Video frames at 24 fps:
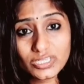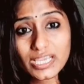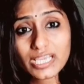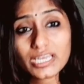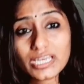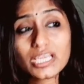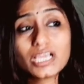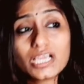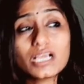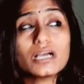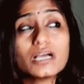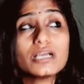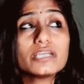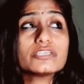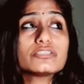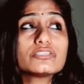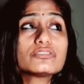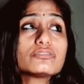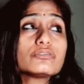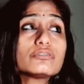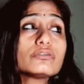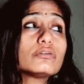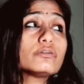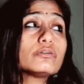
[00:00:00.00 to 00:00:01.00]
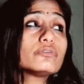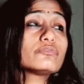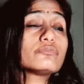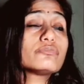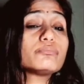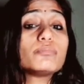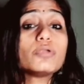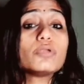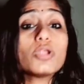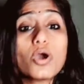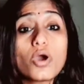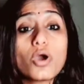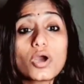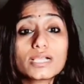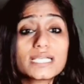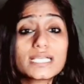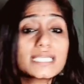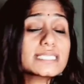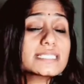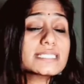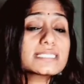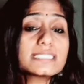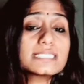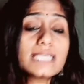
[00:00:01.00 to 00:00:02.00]
any kind of block
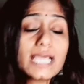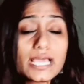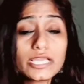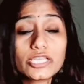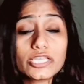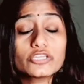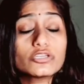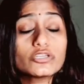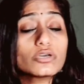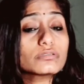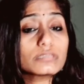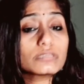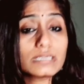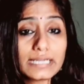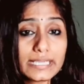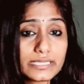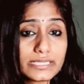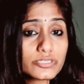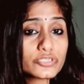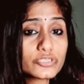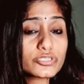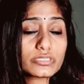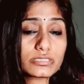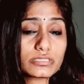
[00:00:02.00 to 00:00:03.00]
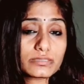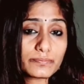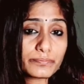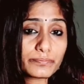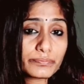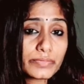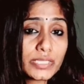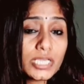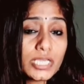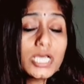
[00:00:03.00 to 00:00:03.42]
is there in your relation